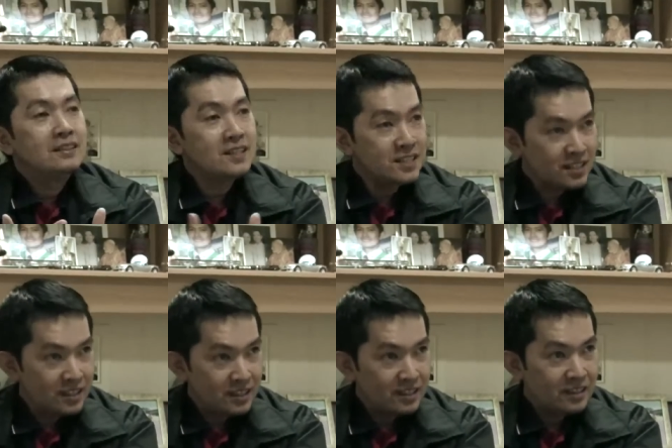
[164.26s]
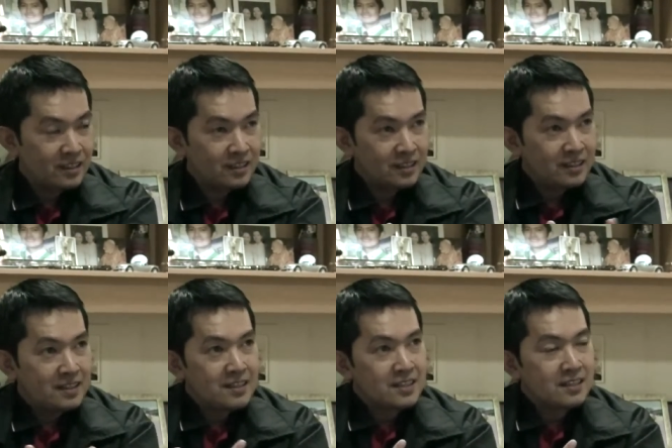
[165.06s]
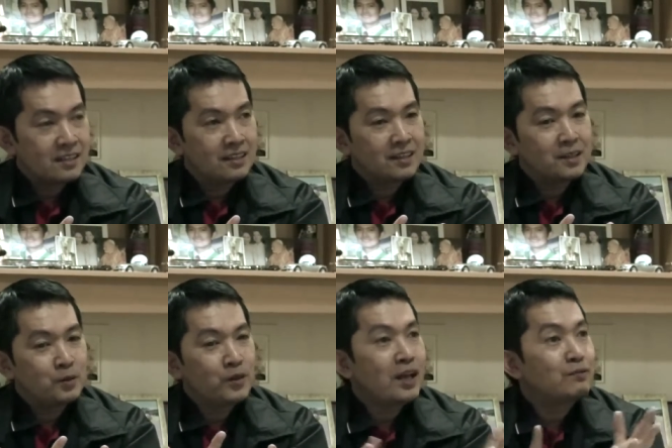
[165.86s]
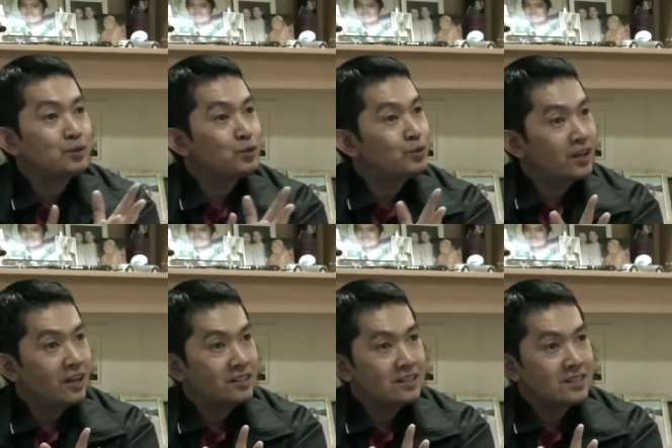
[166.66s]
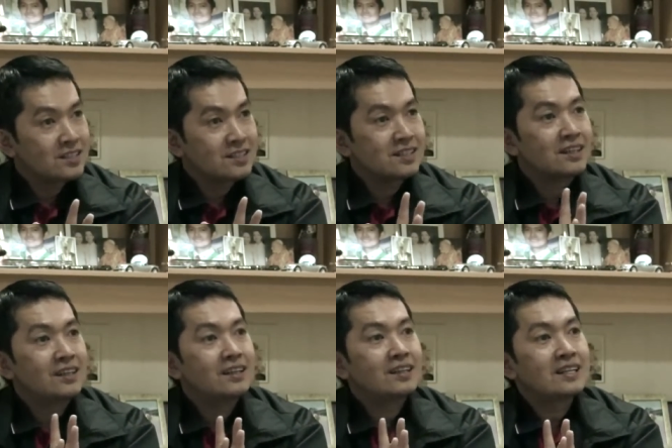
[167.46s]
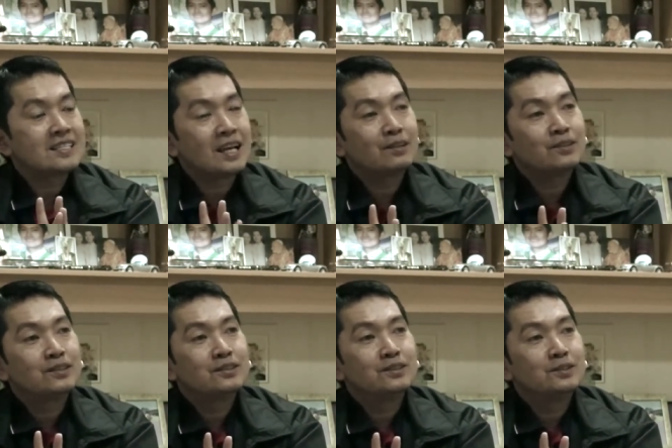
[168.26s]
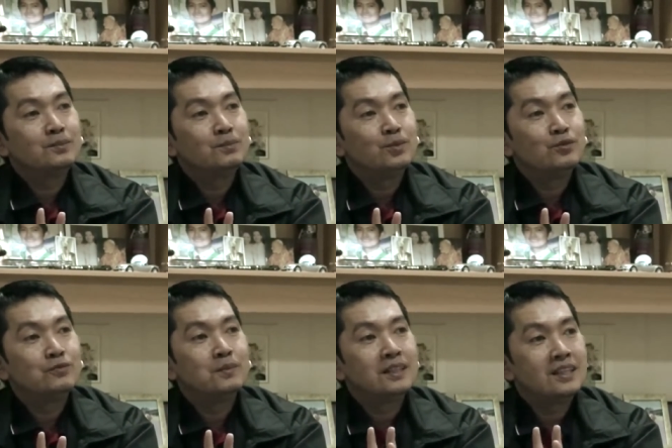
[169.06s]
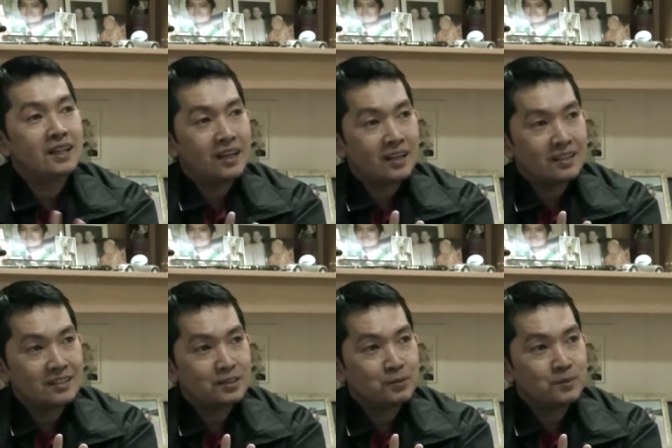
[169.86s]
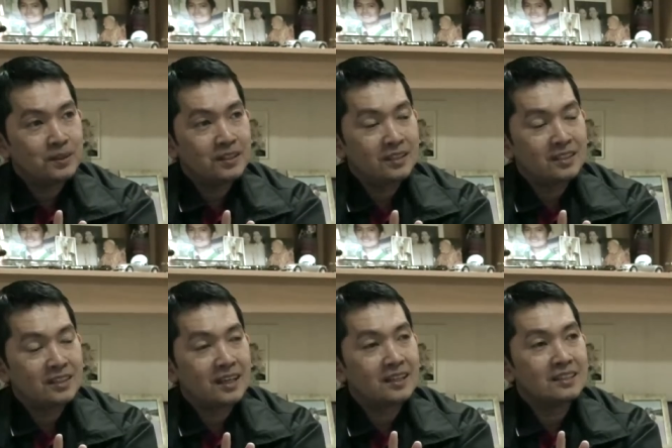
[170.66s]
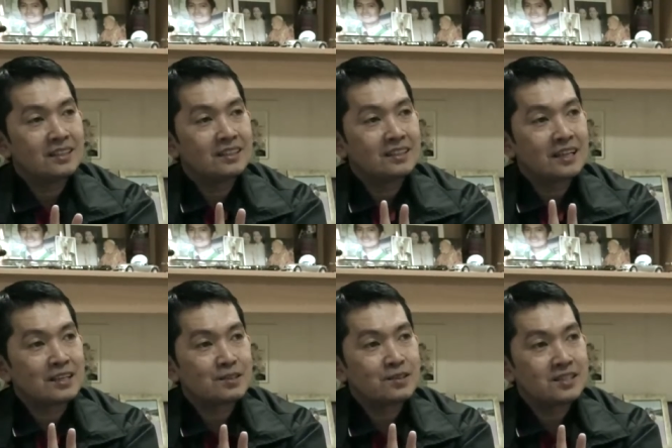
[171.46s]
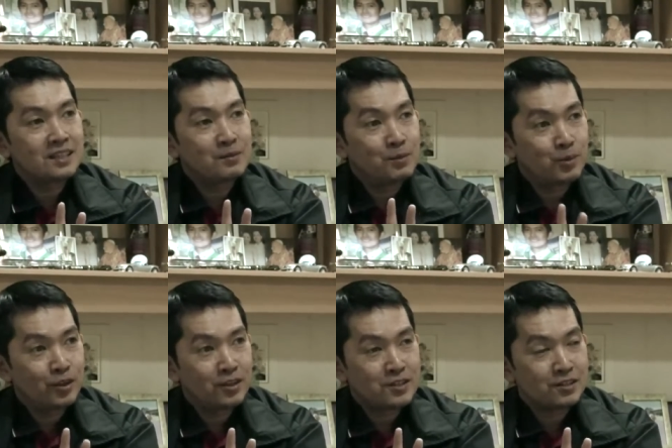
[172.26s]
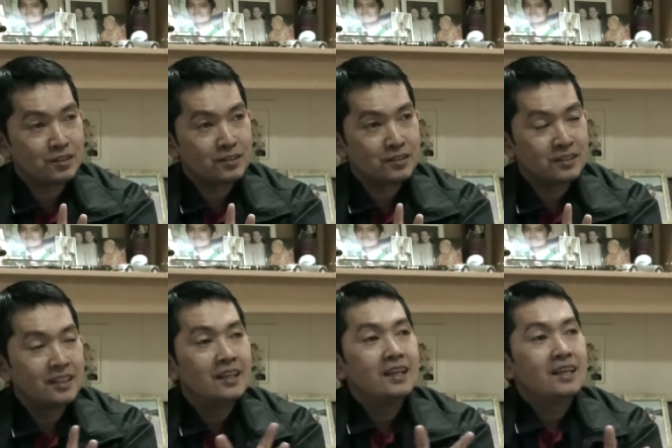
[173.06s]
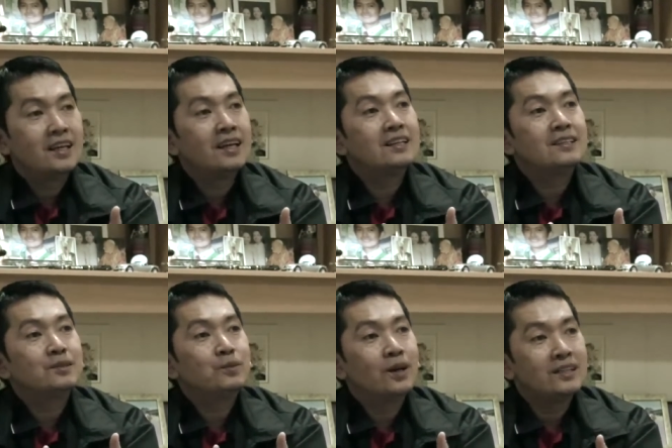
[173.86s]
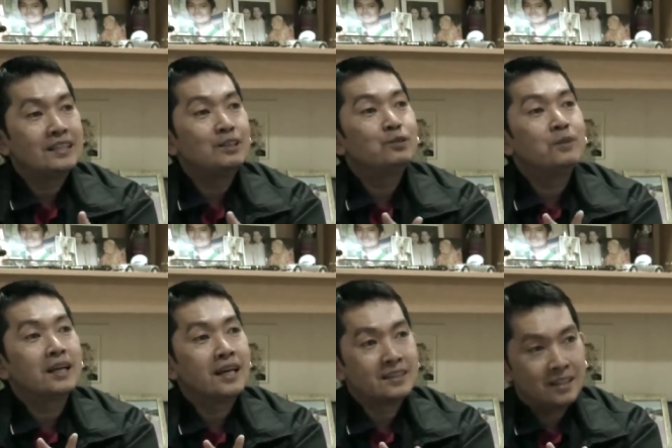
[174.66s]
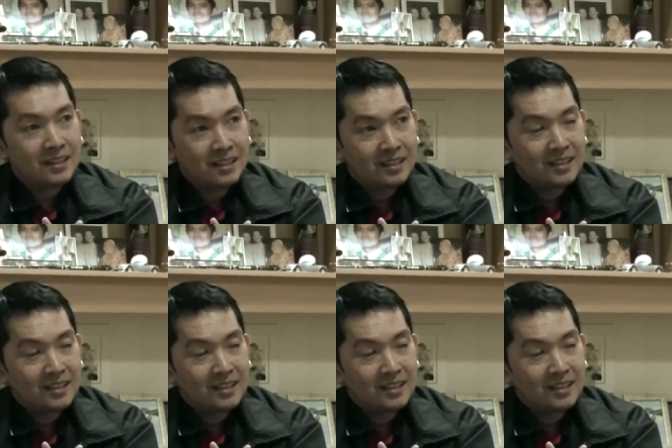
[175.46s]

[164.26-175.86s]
This year, we have 2 runs. A second MOVE Manila to be held at Quezon City Memorial Circle, and one in Dumaguete.